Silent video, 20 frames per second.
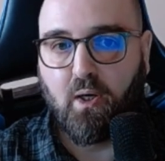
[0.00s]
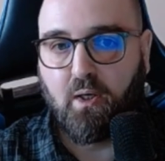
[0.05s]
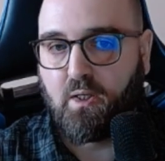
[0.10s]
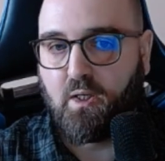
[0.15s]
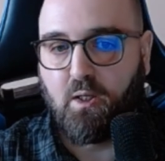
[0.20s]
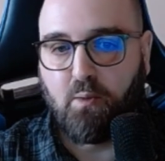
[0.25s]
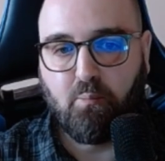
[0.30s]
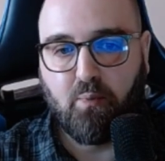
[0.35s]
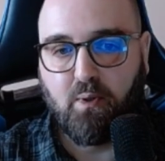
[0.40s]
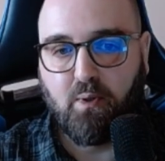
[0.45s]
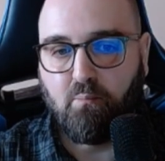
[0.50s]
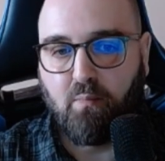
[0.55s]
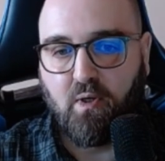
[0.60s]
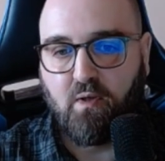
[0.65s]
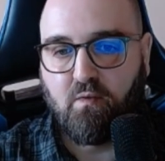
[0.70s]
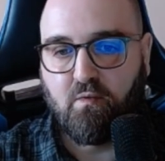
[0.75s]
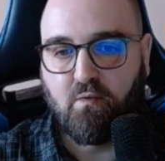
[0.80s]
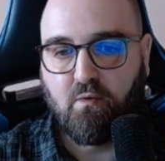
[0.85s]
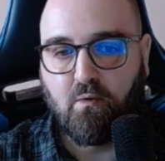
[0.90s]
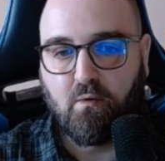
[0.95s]
keeping
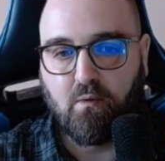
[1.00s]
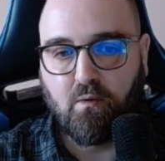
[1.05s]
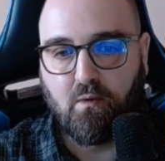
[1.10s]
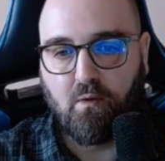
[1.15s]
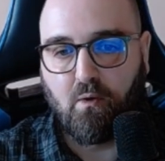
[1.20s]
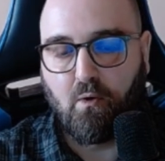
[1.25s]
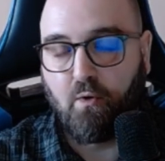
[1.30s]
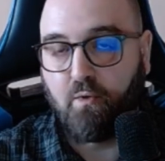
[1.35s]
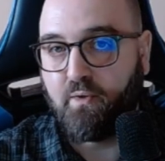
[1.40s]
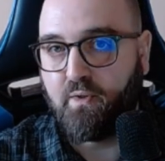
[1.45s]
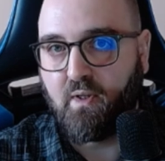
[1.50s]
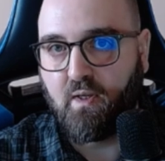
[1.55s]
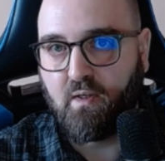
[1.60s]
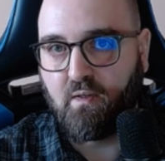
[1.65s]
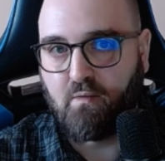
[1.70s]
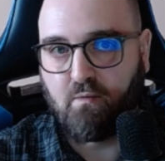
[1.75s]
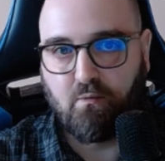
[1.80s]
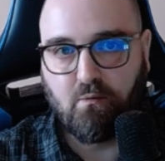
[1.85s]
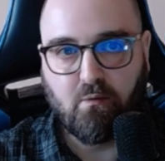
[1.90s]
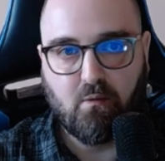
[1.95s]
based on
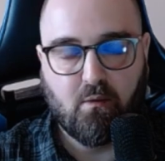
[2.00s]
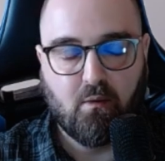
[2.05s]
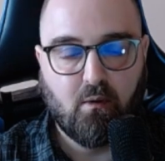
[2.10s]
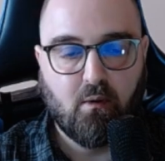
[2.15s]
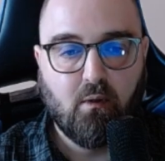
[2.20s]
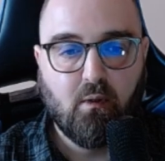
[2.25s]
date or